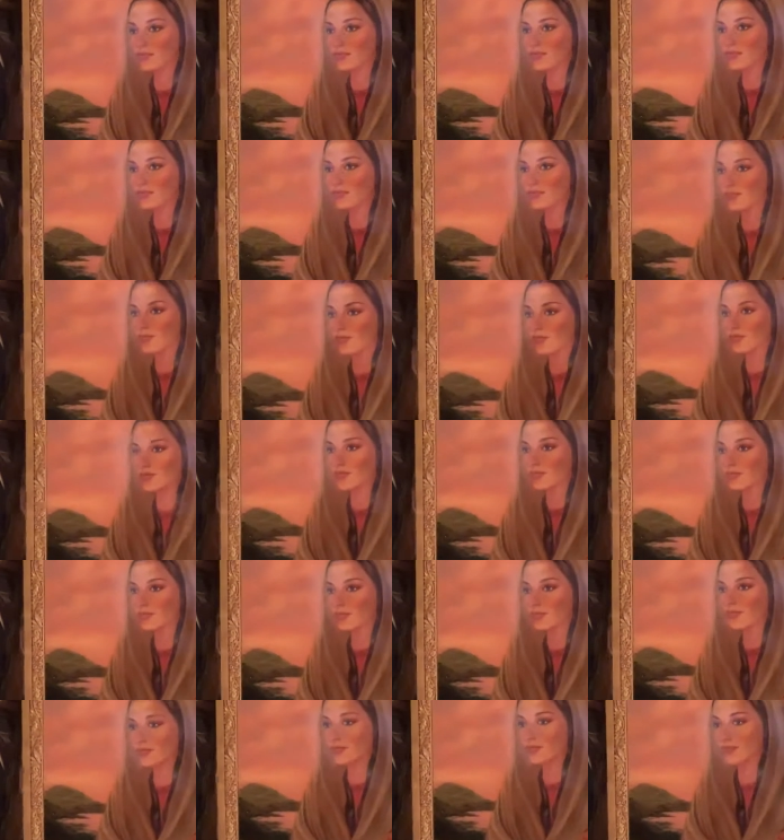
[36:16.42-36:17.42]
what it's
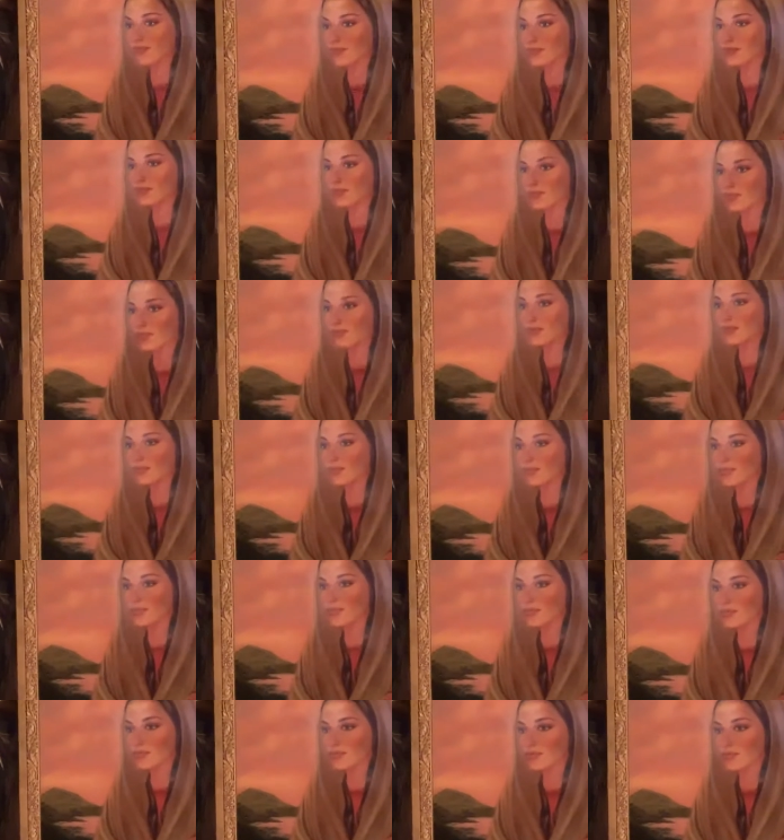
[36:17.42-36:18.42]
trying to open
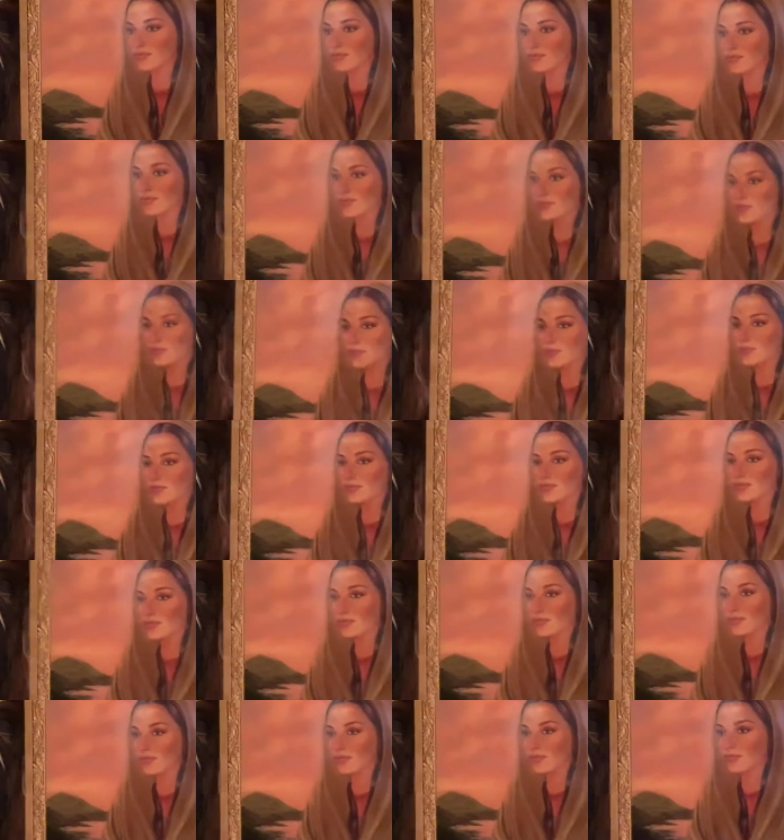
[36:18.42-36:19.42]
for you.
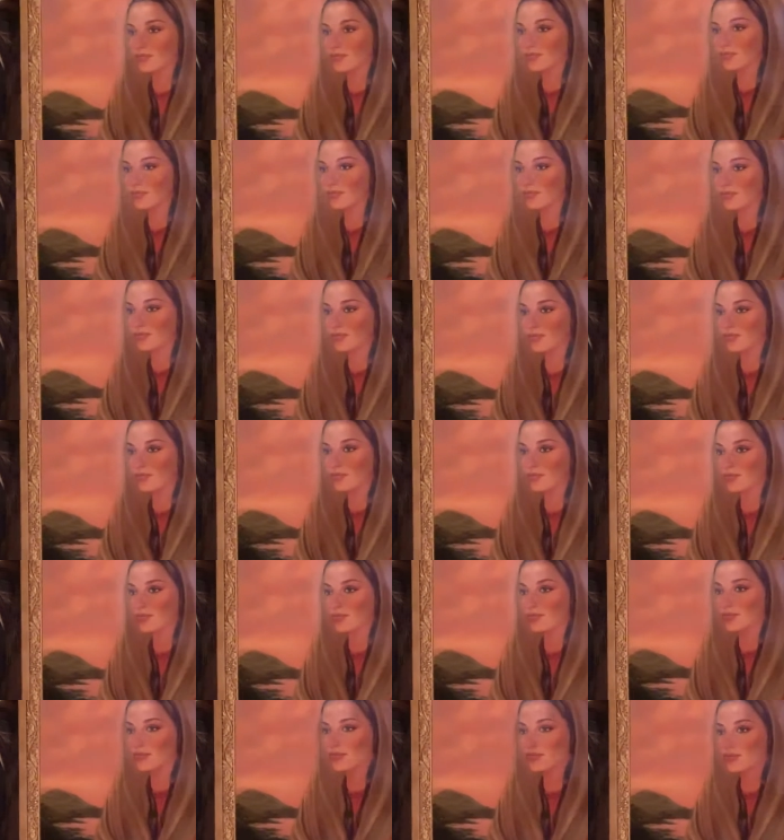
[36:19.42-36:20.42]

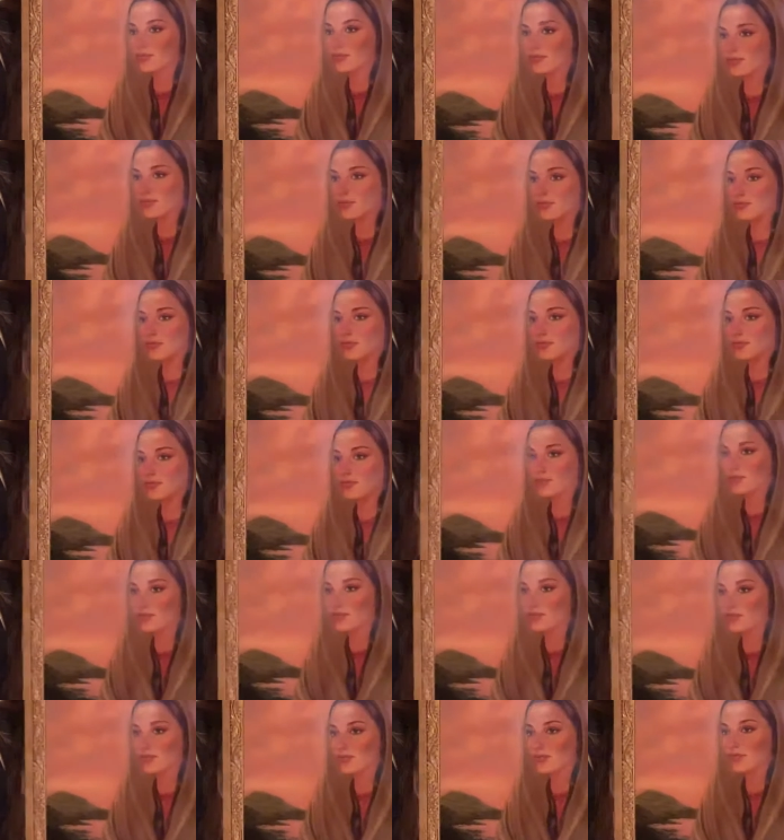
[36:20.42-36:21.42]
Okay, the answer is
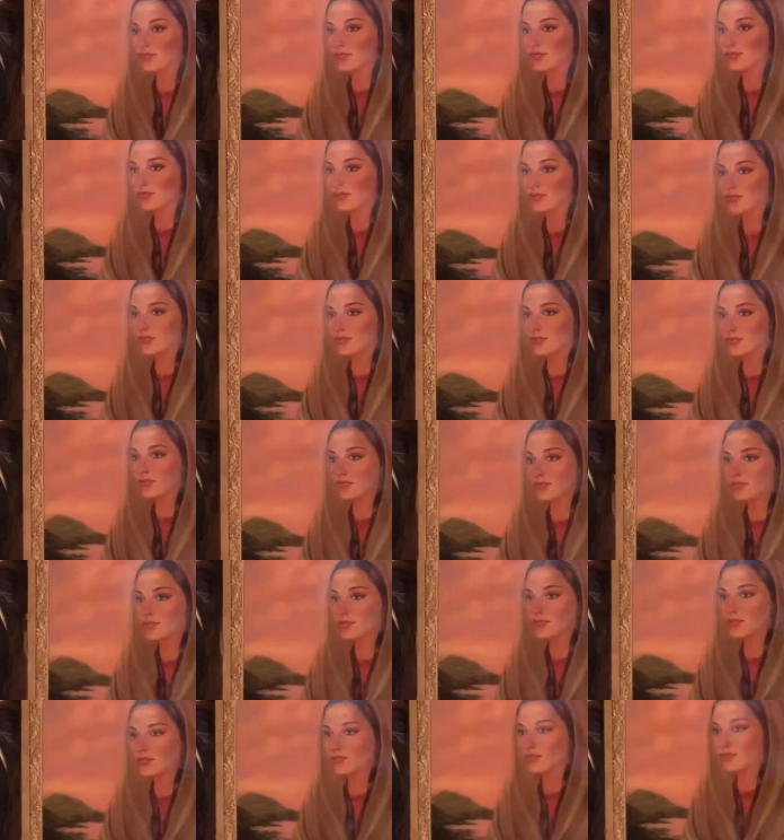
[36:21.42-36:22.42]
within yourself. Your
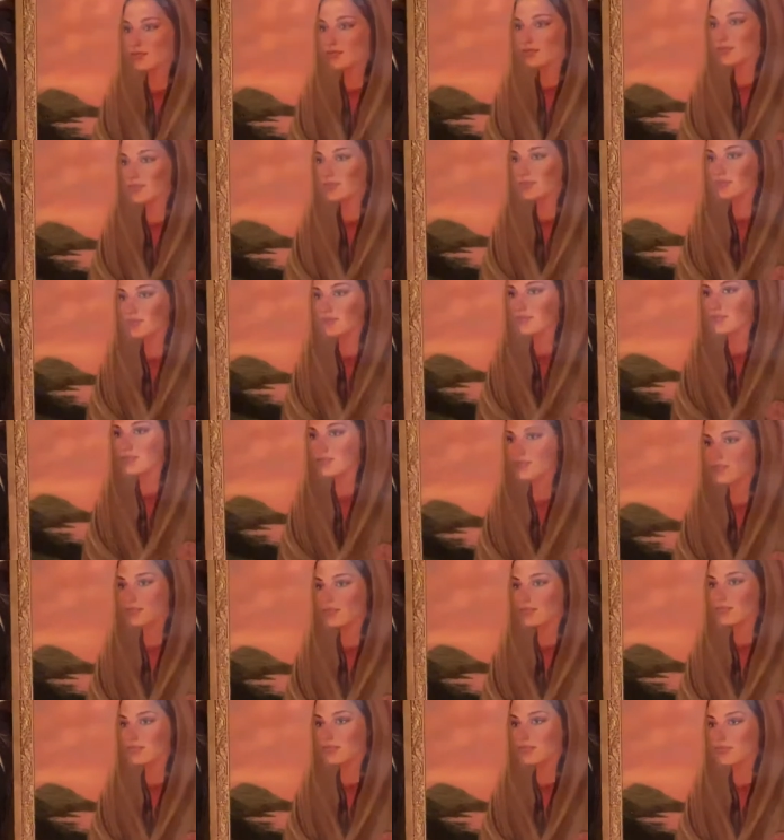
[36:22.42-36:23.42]
guides have been trying to
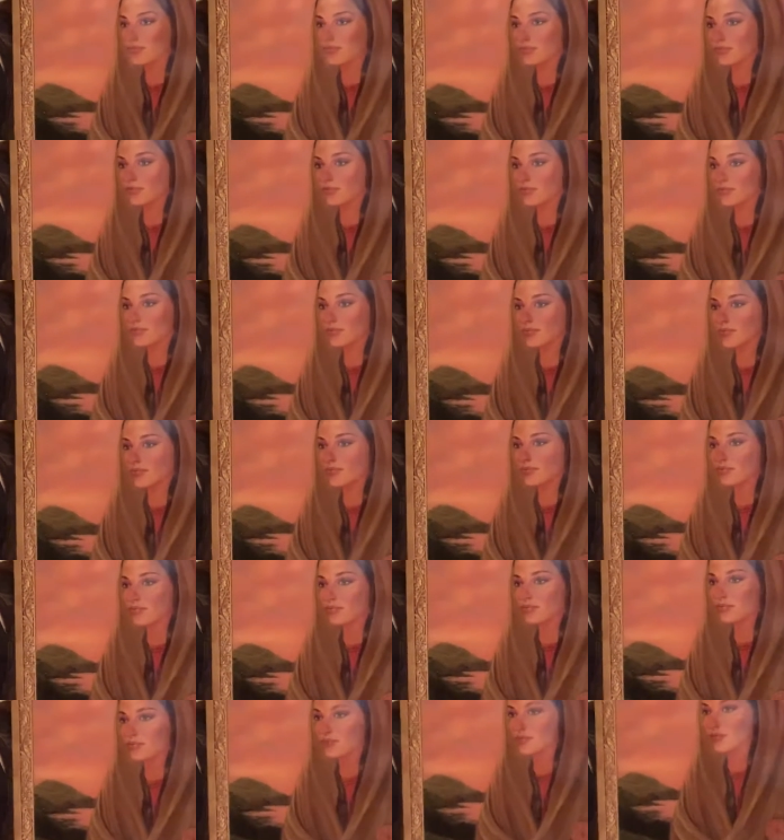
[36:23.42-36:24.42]
tell you. The universe
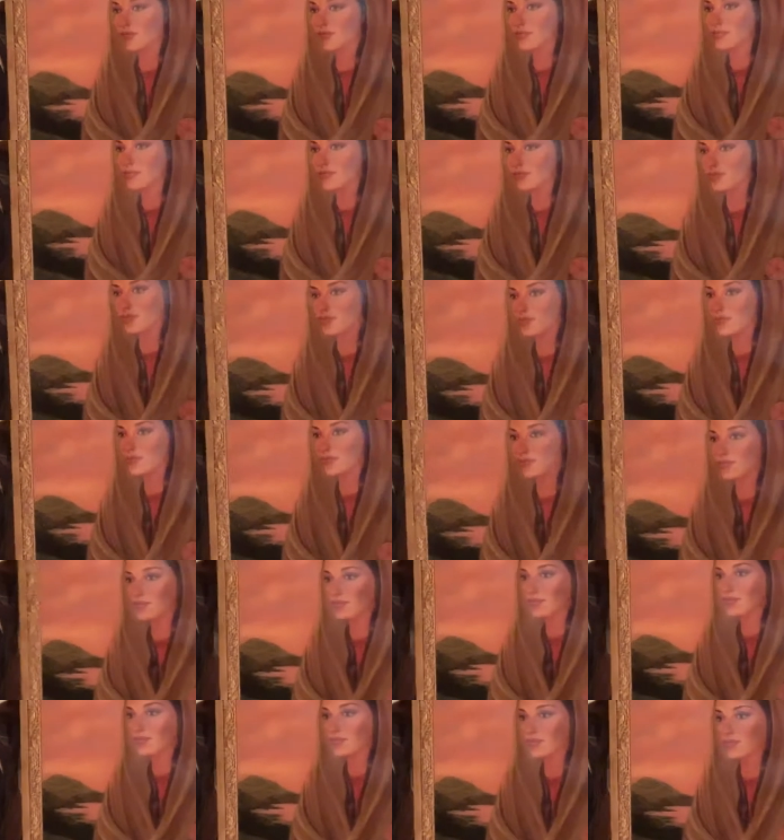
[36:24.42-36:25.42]
has been trying to show
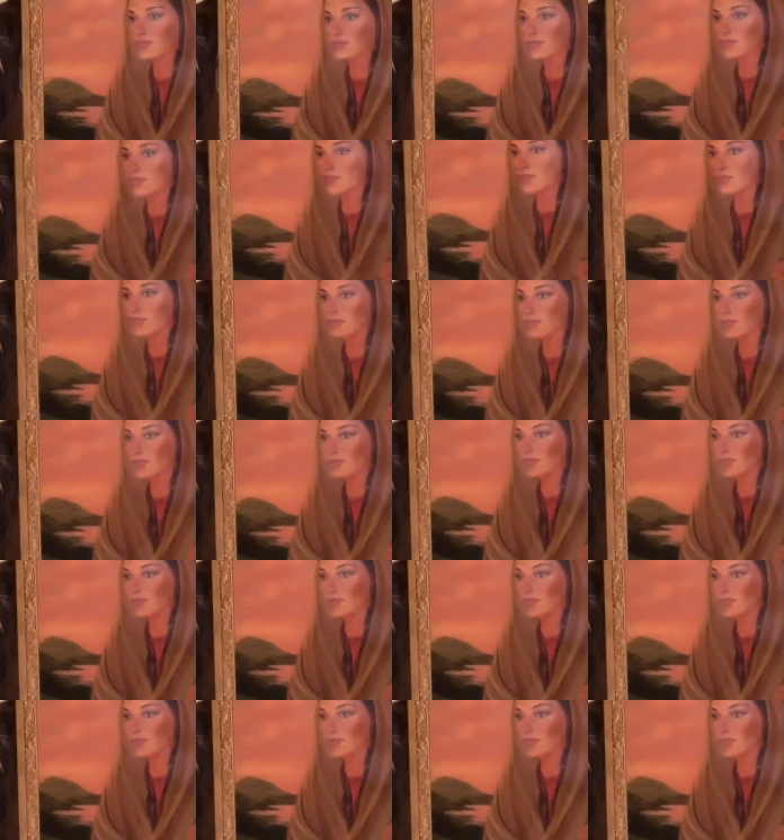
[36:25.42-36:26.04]
you. Okay,